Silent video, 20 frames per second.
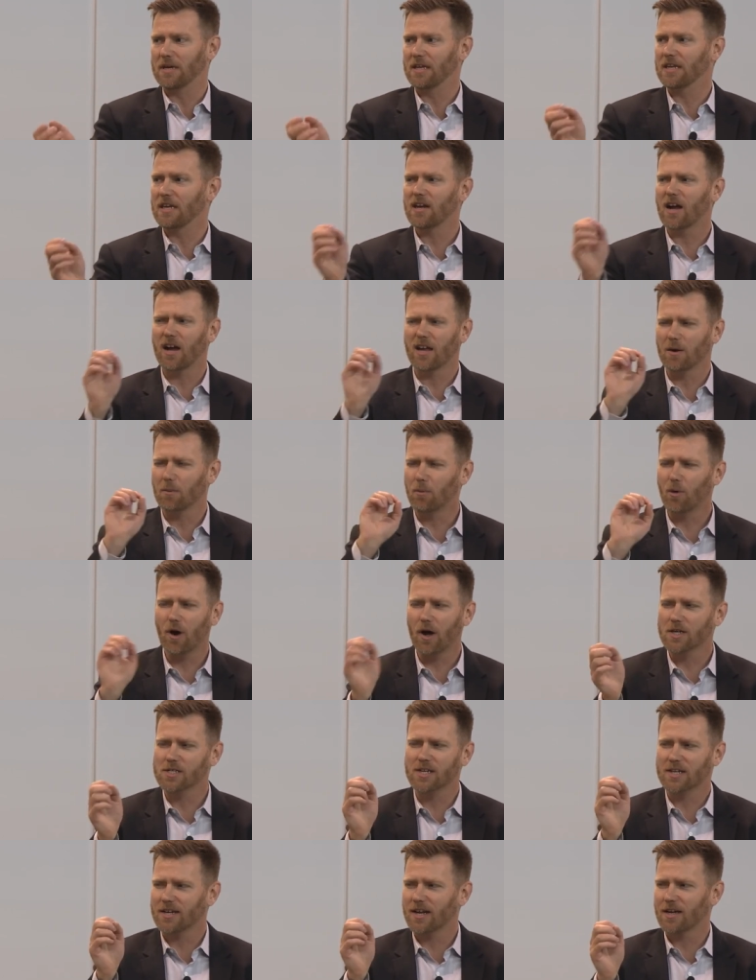any kind of
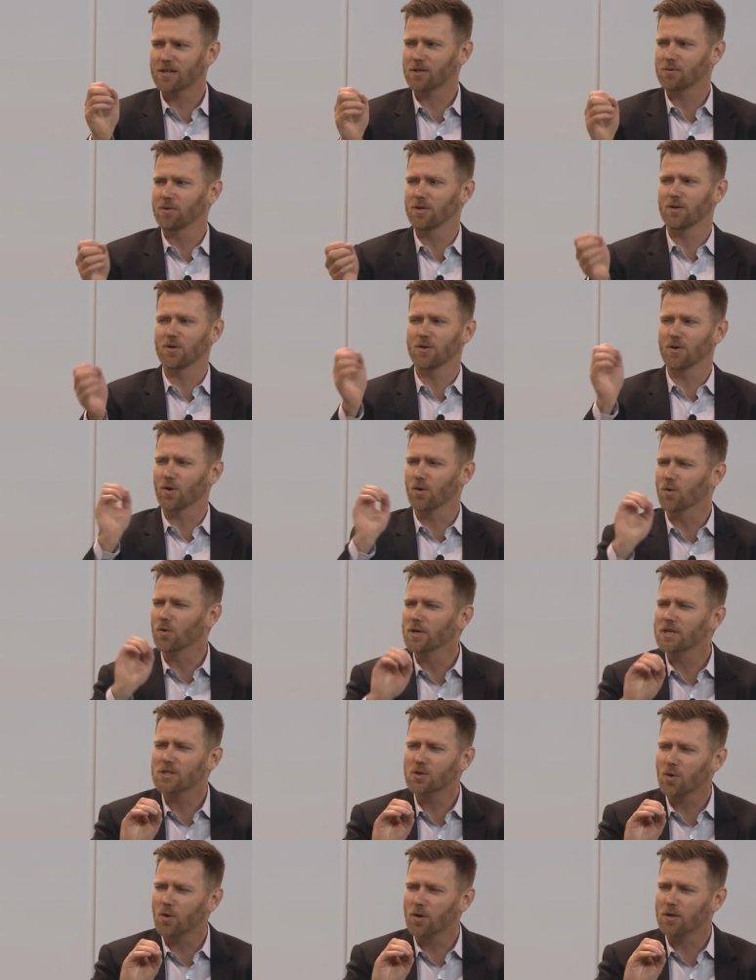project attribute or
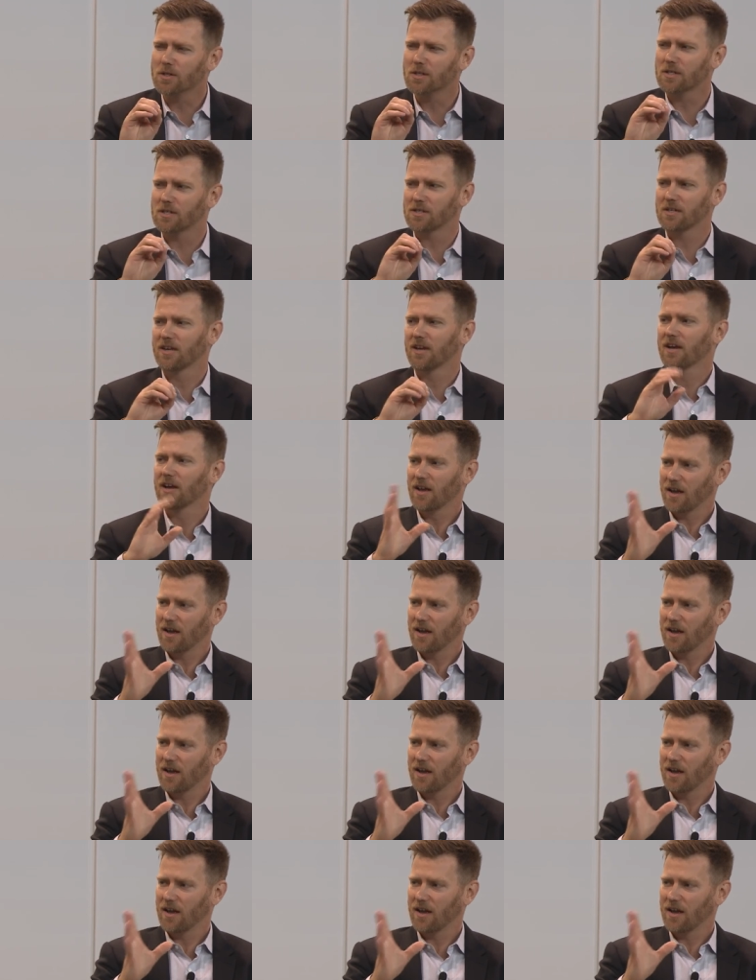resource,